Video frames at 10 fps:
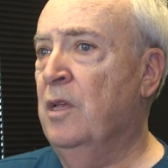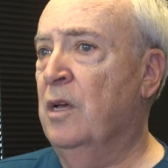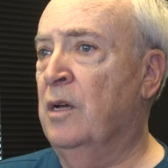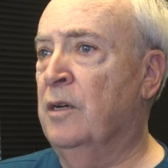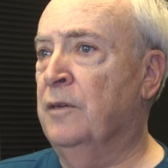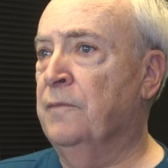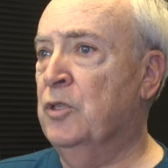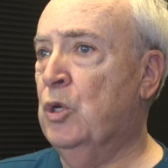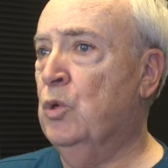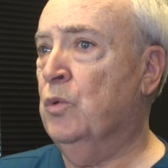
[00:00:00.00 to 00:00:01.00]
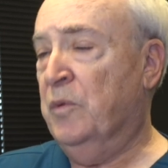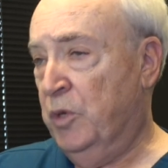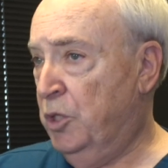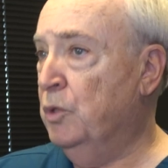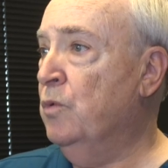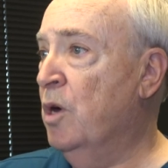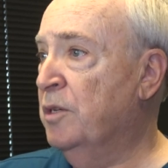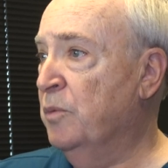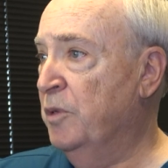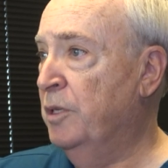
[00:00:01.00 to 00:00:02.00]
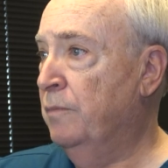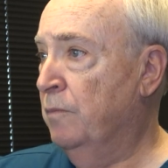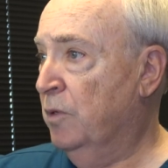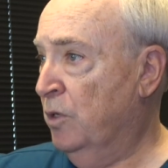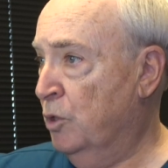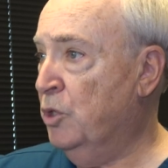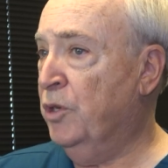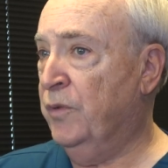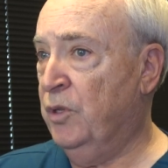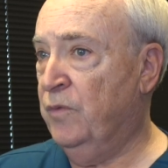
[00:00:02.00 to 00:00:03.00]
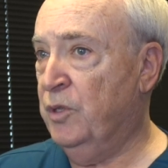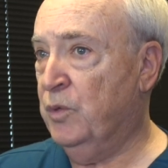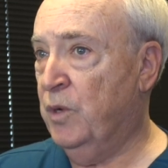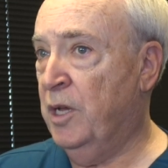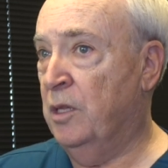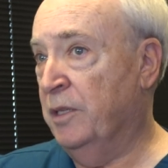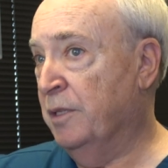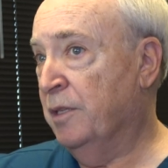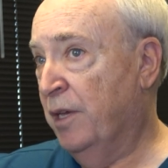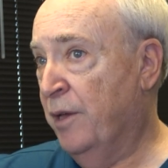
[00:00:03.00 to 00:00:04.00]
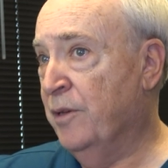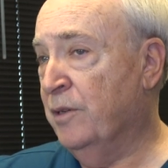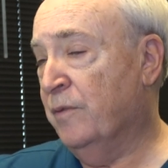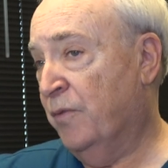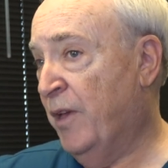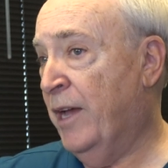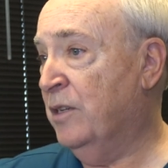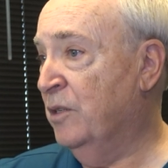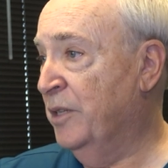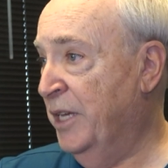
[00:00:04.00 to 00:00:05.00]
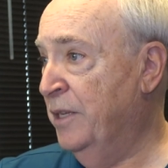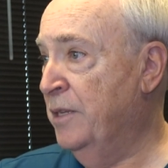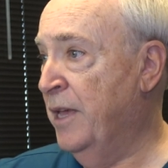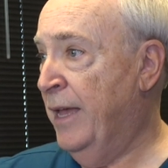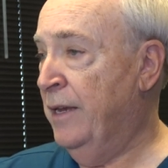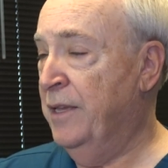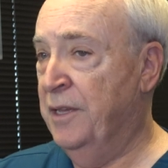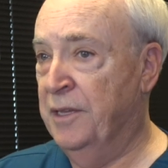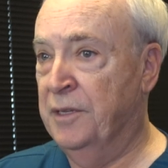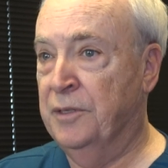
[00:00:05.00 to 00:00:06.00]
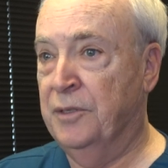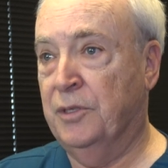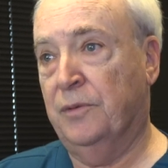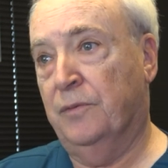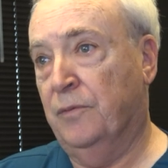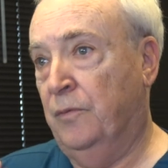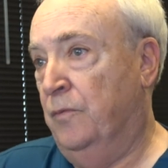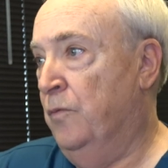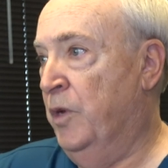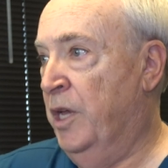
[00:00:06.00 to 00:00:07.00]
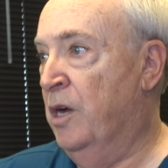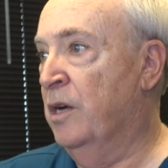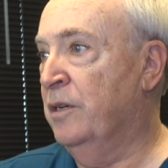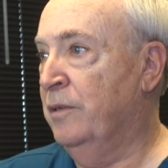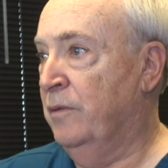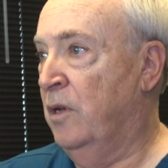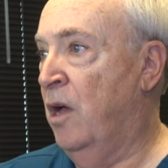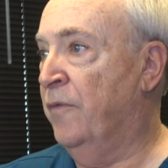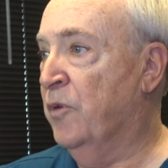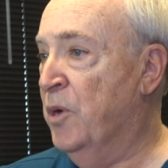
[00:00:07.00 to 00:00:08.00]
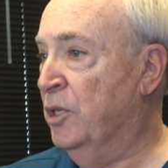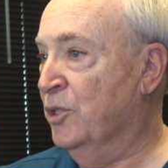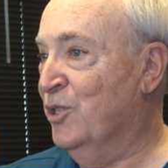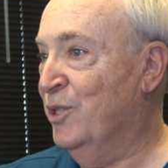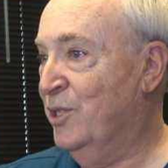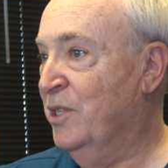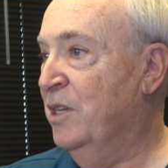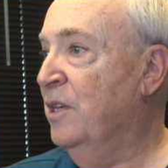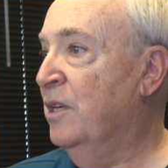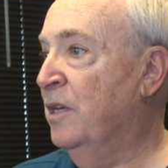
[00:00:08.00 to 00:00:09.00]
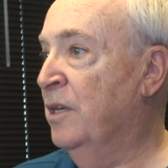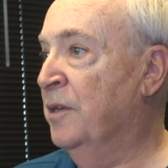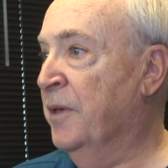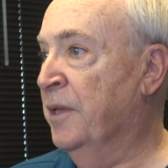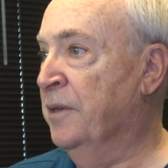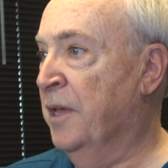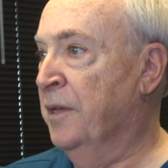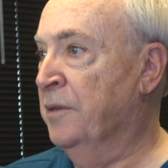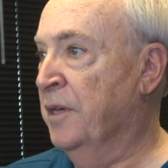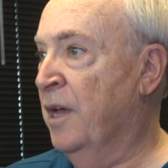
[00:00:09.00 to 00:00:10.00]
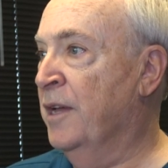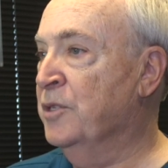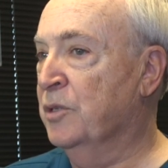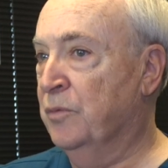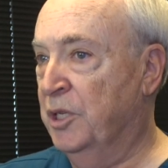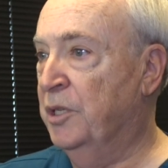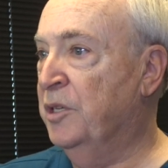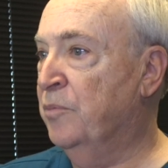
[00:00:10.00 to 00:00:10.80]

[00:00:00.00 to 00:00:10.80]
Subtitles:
So we do want to be conservative as well. And the other factor in that is we are ophthalmologists, and the eyes are really a